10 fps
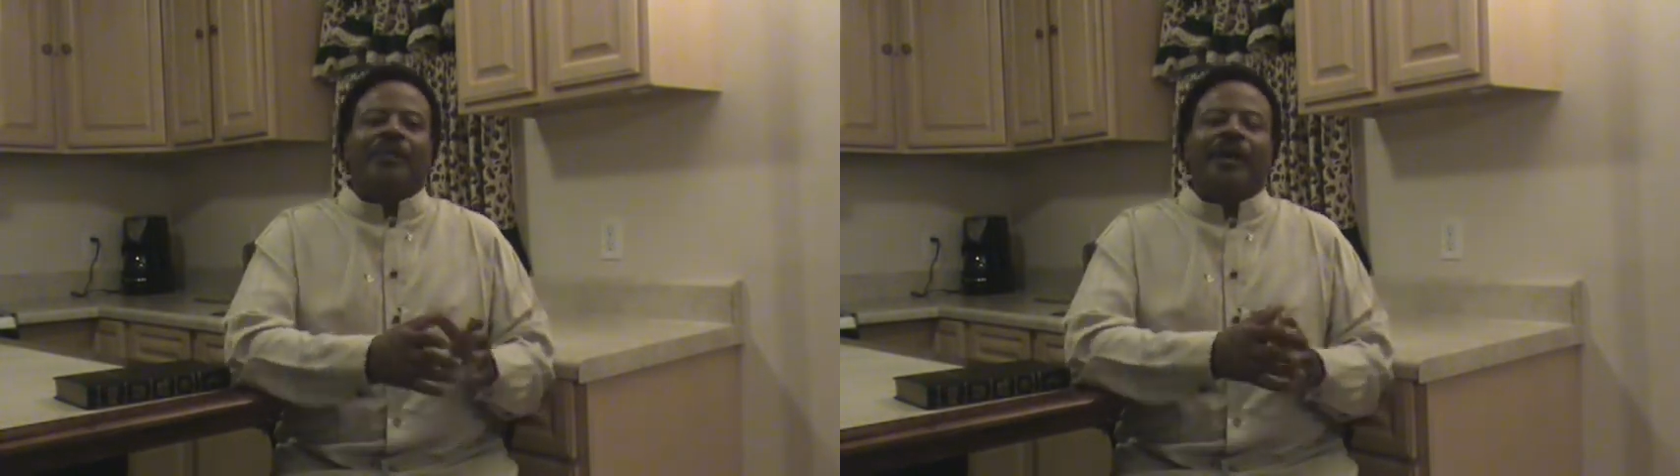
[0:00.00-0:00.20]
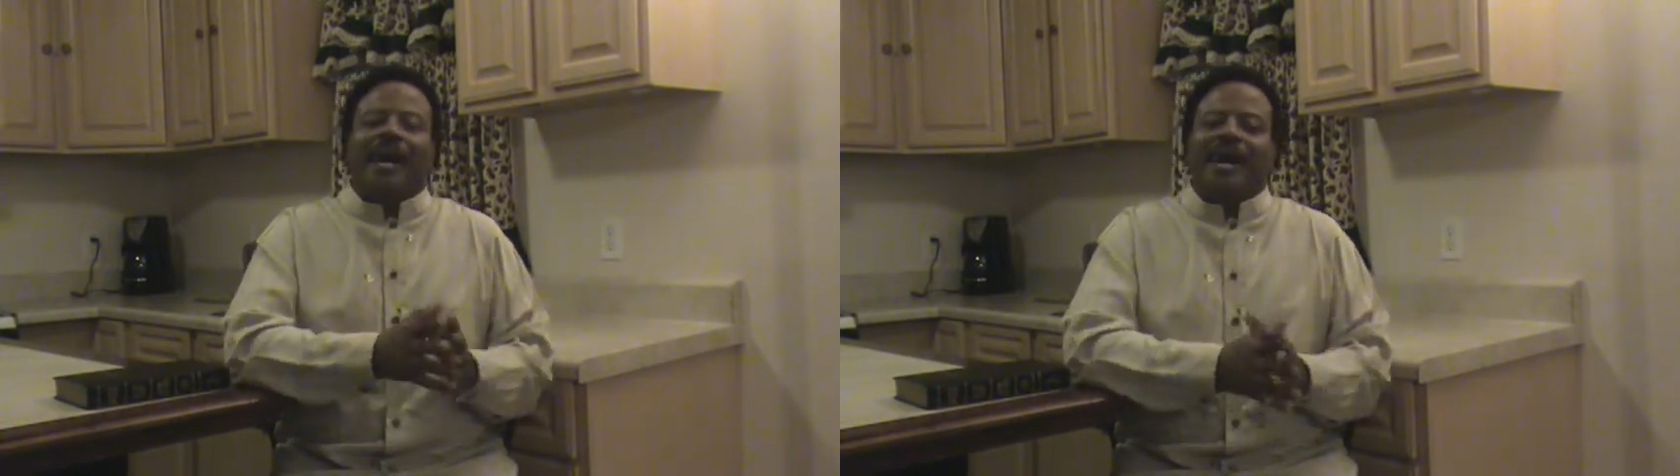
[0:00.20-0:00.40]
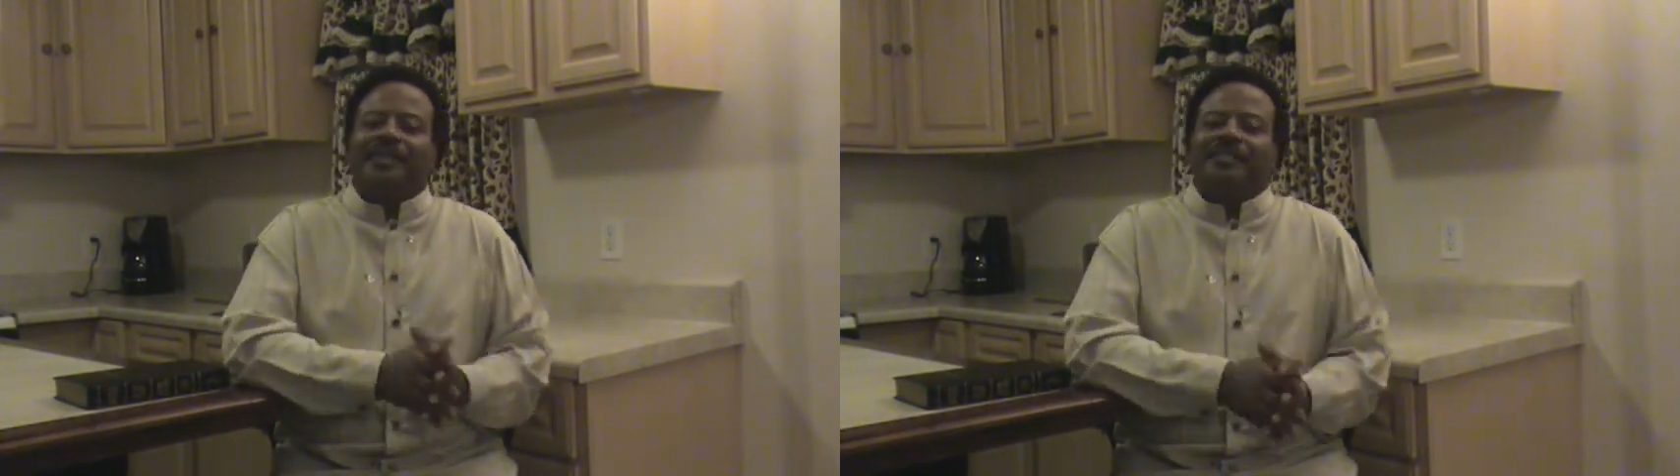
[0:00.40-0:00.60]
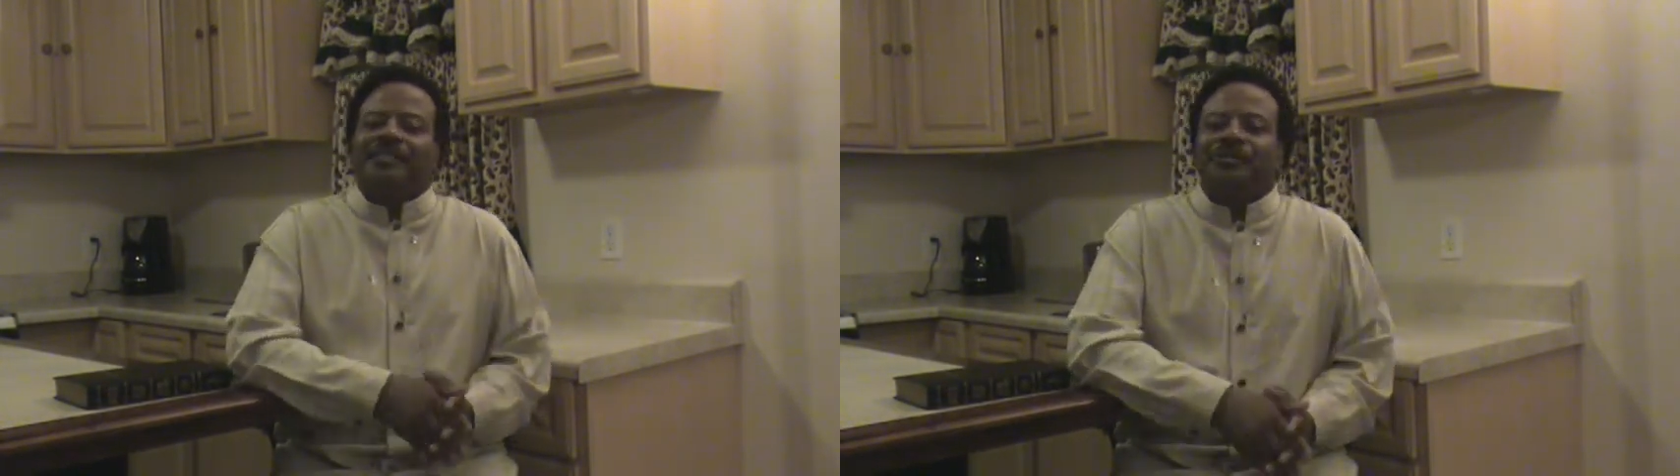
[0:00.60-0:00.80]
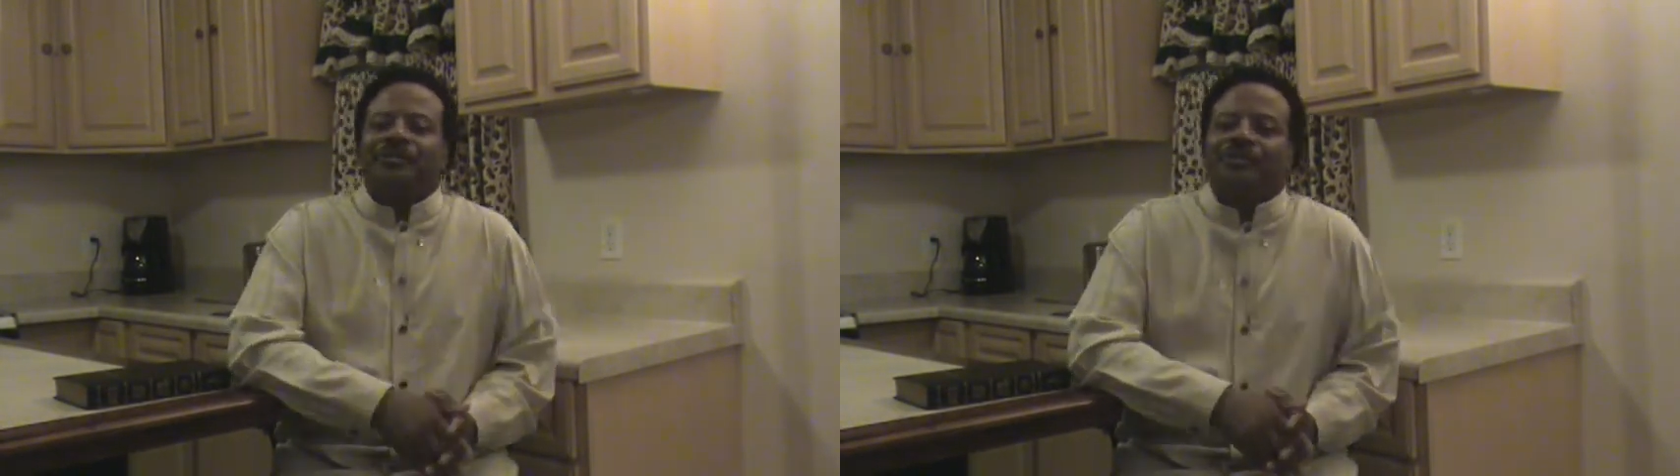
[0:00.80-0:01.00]
We are
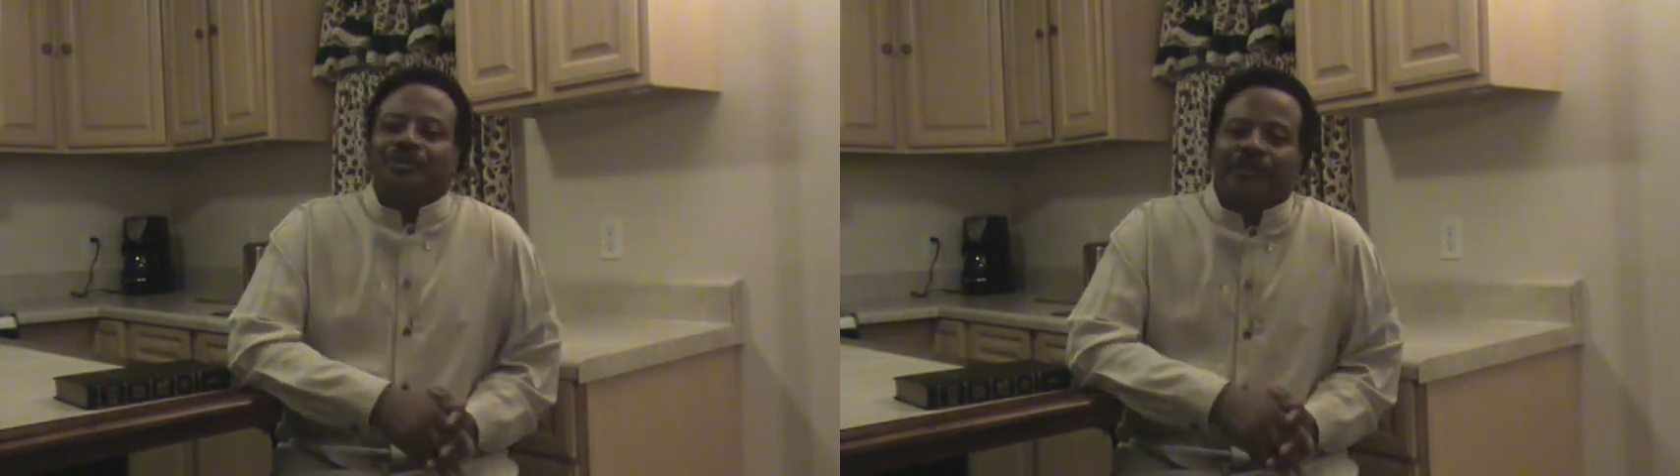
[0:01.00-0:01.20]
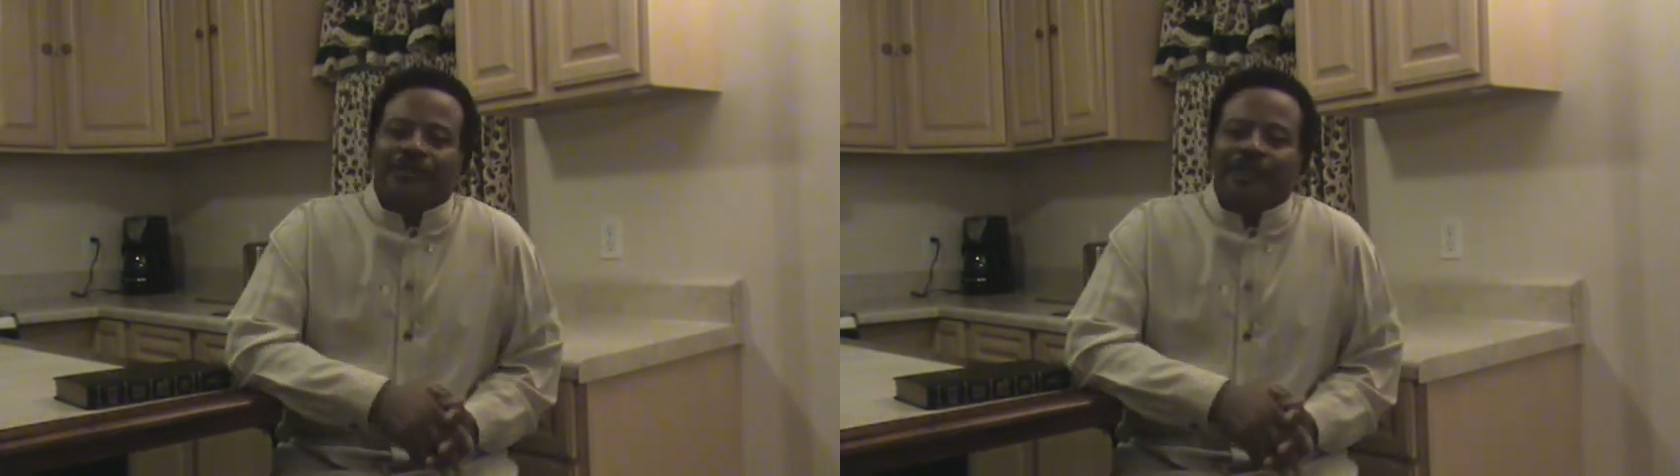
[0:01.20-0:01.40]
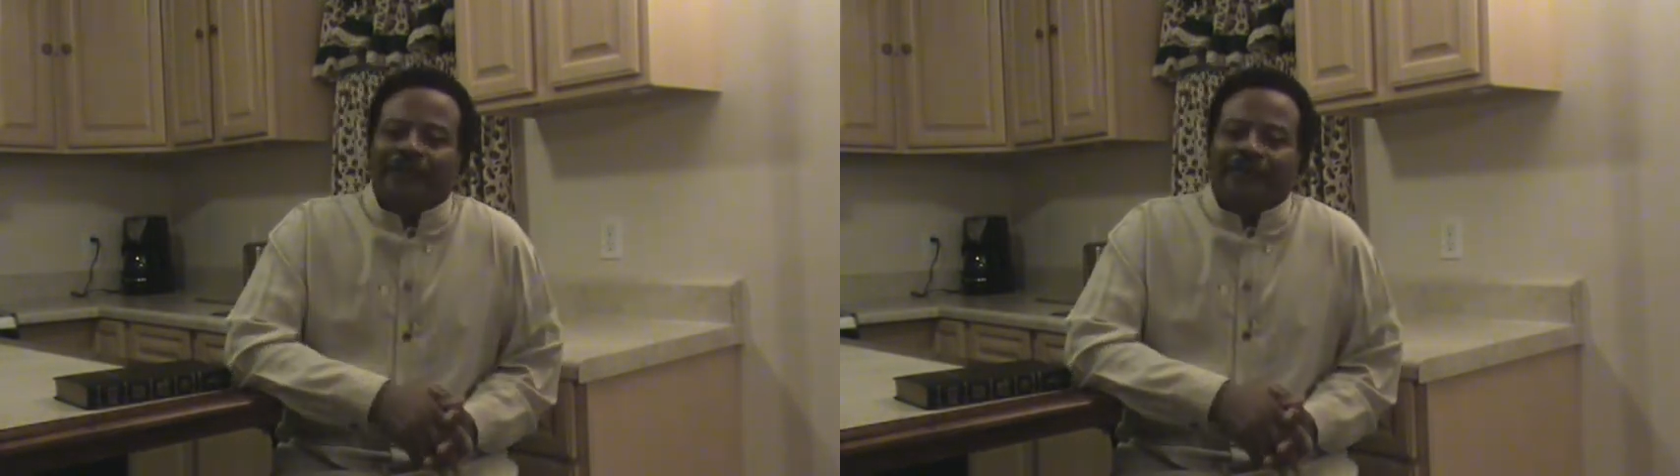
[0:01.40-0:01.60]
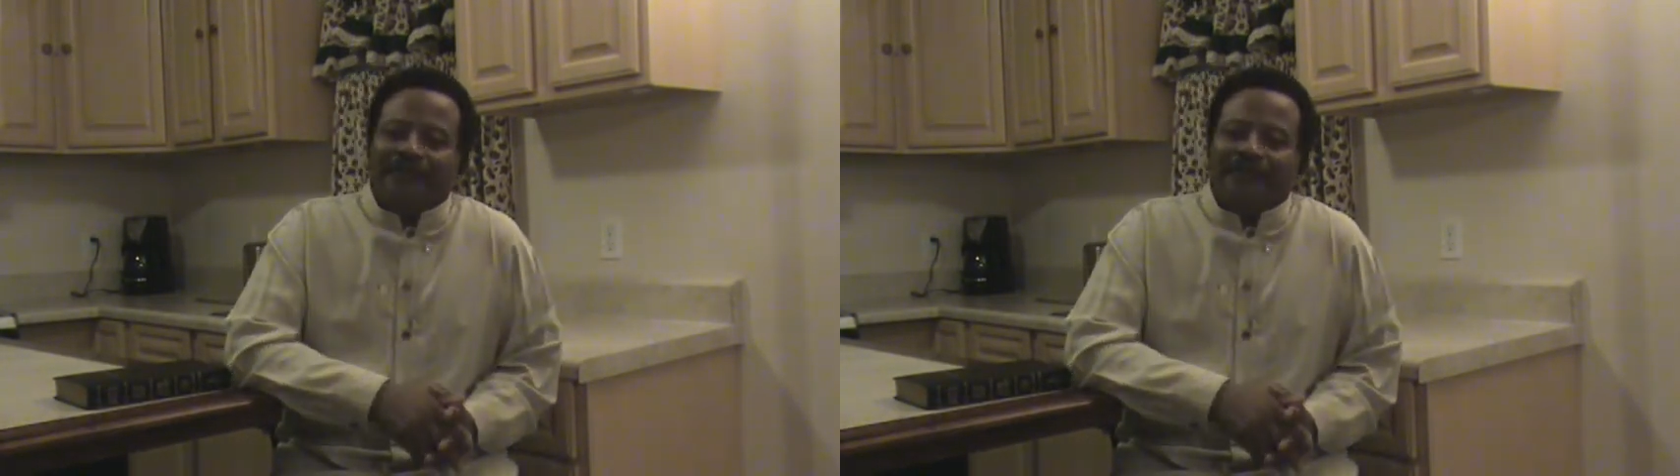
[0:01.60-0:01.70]
asking you to donate